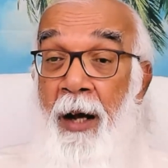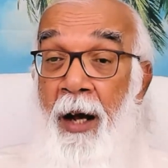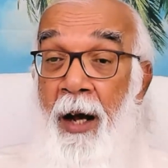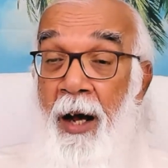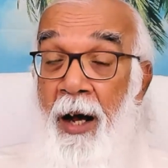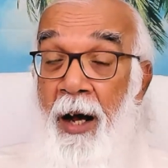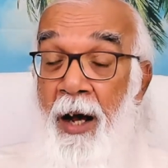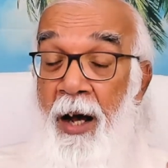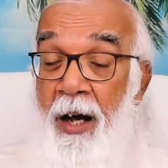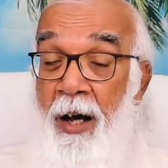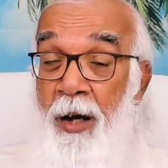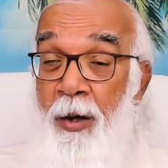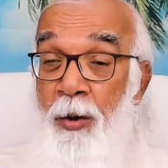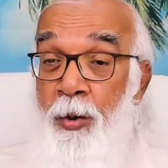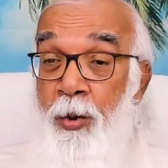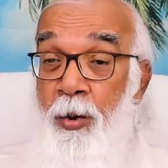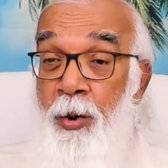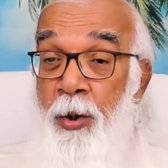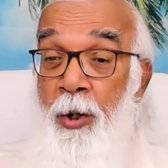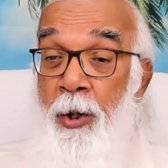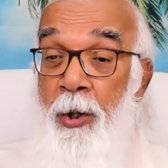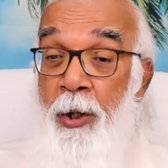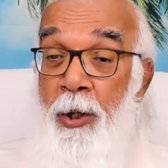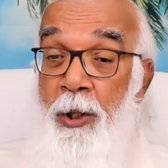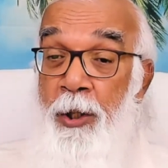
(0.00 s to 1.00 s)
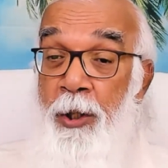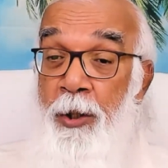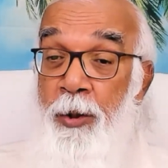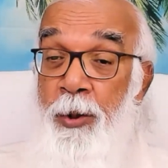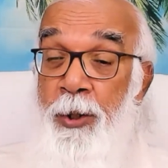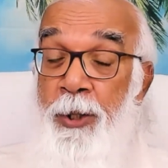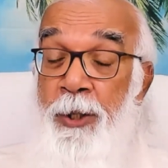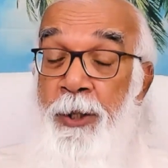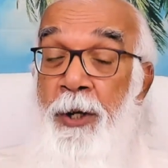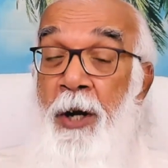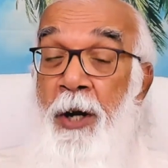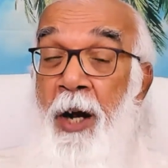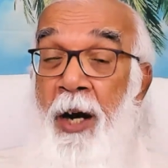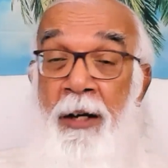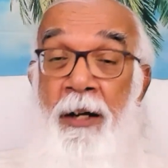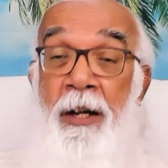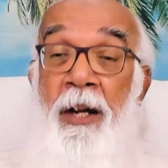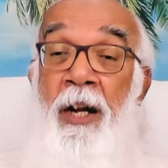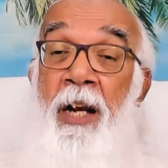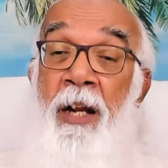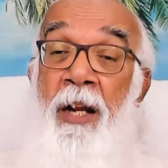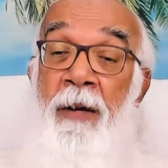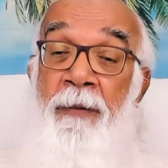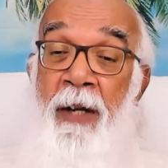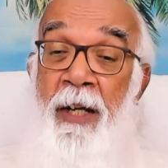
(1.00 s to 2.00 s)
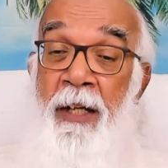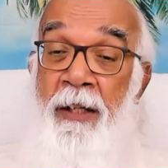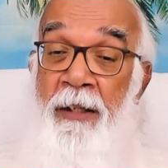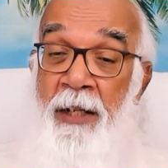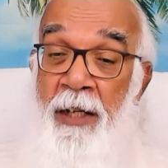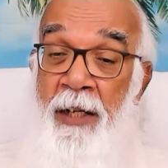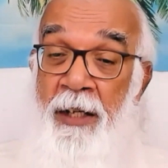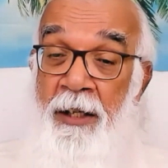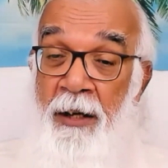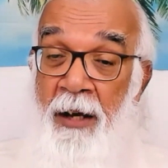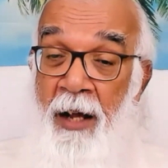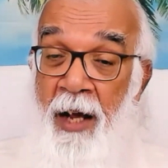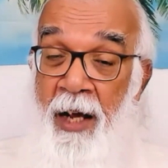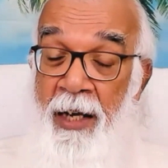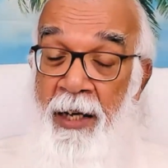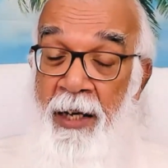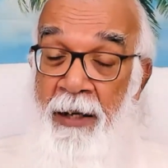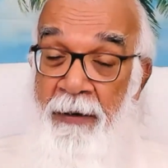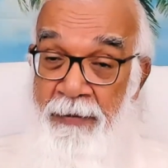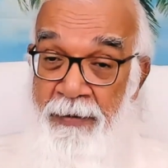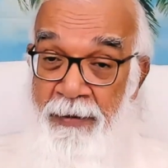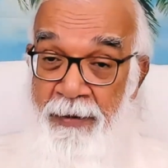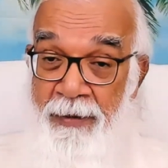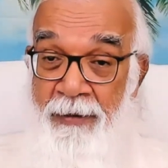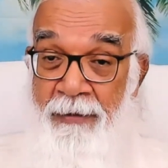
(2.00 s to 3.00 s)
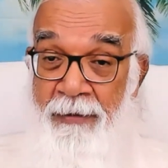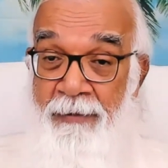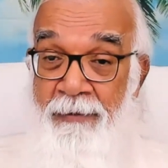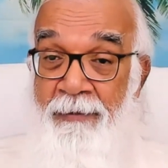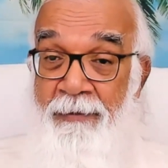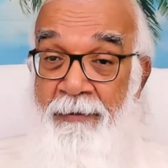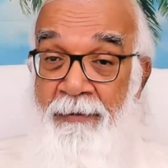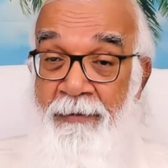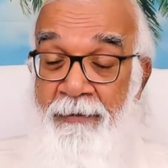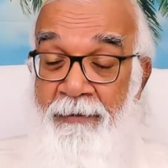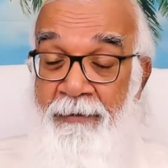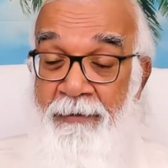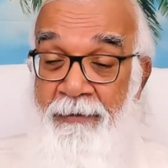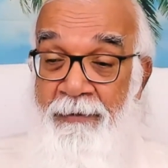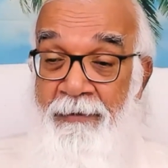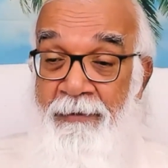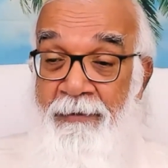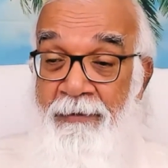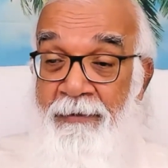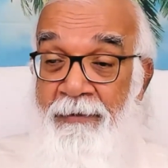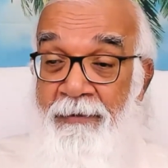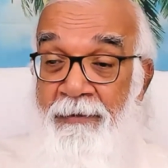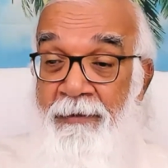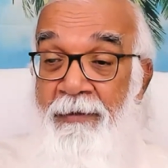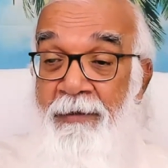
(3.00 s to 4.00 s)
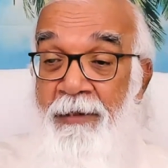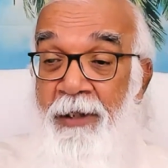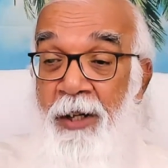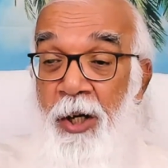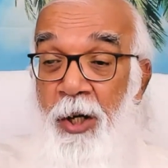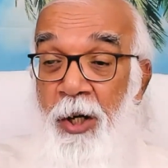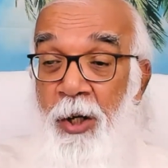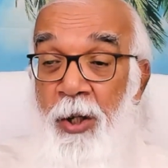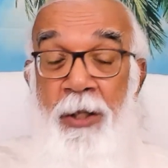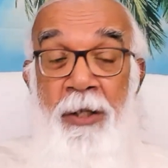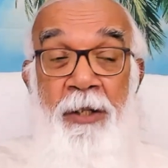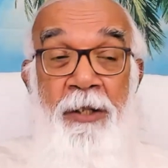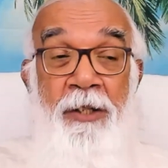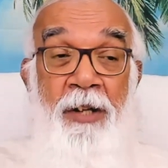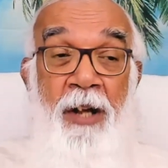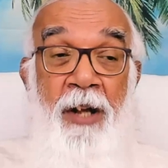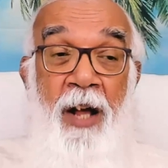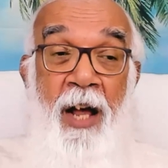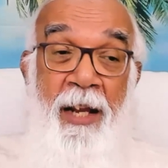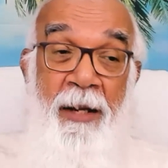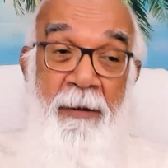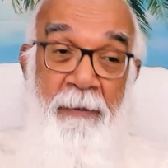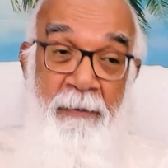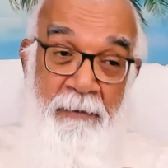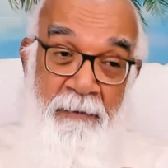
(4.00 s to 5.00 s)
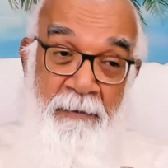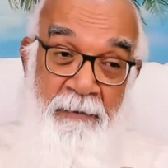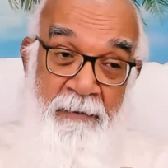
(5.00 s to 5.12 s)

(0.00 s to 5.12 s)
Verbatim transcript: How you start living that life all the time.